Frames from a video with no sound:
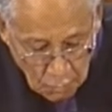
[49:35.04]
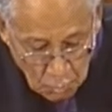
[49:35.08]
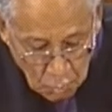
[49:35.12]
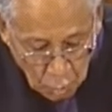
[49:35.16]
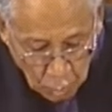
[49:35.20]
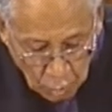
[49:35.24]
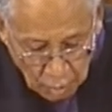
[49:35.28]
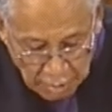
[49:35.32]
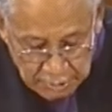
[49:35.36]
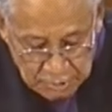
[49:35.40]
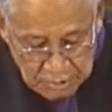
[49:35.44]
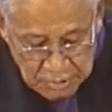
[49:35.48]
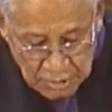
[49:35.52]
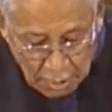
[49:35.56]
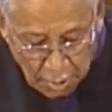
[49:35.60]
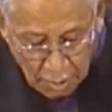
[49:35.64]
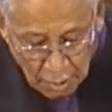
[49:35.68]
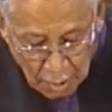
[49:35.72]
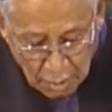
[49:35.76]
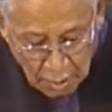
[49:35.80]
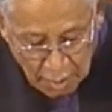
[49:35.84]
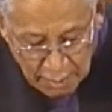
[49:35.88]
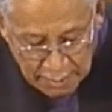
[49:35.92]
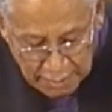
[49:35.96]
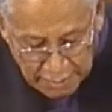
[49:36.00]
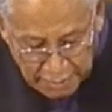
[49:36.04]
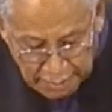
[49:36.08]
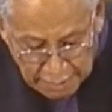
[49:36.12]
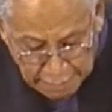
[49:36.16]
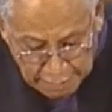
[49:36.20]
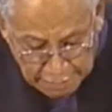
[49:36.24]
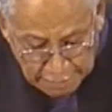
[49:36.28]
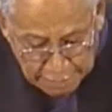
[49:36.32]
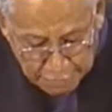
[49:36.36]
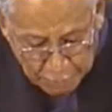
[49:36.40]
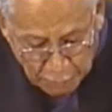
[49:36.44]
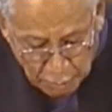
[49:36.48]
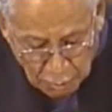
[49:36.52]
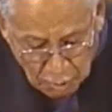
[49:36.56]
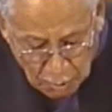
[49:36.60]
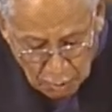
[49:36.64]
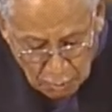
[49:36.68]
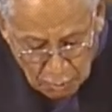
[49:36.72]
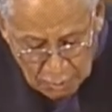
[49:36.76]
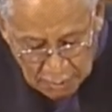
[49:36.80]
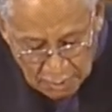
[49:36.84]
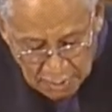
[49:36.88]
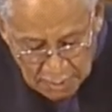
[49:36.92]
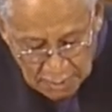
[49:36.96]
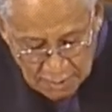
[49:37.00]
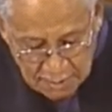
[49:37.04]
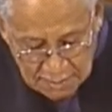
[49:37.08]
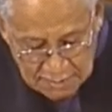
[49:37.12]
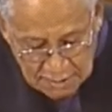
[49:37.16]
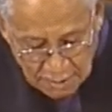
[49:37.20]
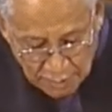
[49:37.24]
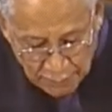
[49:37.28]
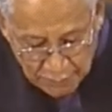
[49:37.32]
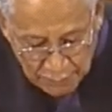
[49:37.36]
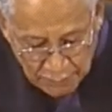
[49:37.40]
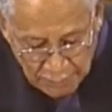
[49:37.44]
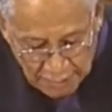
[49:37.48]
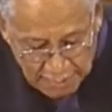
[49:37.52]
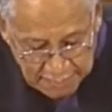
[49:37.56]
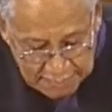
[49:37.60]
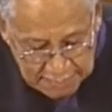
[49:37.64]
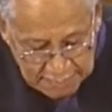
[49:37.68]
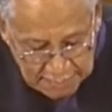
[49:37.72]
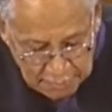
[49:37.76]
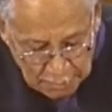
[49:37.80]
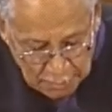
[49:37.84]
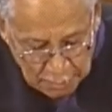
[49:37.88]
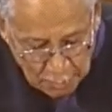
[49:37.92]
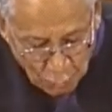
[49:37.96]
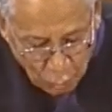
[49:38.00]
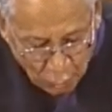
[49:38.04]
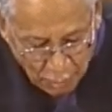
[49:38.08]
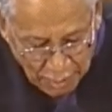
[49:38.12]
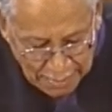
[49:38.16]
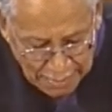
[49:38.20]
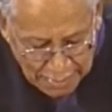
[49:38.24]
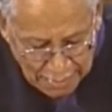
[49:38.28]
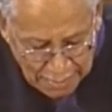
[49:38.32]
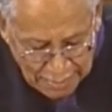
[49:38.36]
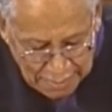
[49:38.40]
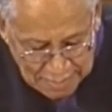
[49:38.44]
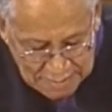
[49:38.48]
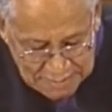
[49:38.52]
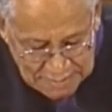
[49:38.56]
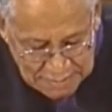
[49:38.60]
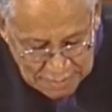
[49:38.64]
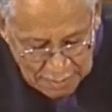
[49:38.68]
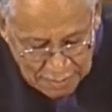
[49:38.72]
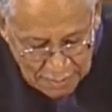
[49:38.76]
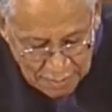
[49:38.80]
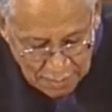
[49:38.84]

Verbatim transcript: which are able to make thee wise